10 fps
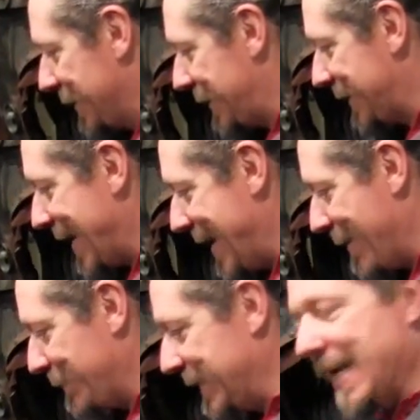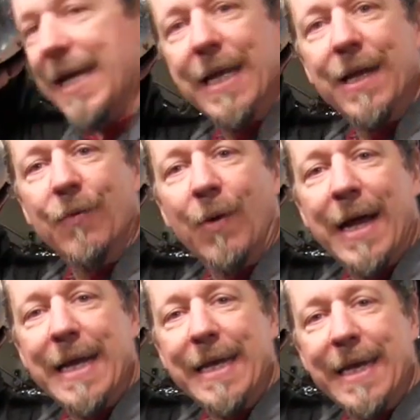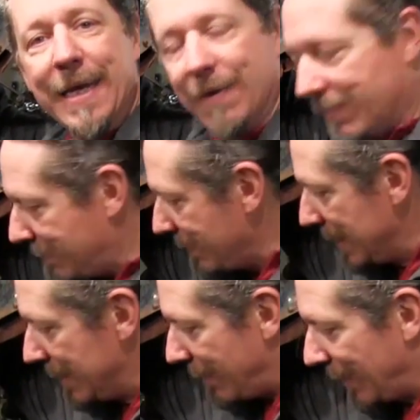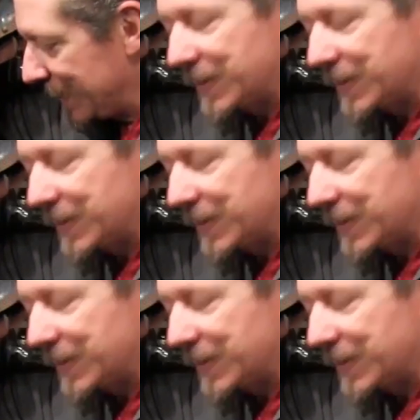stamped in it right here on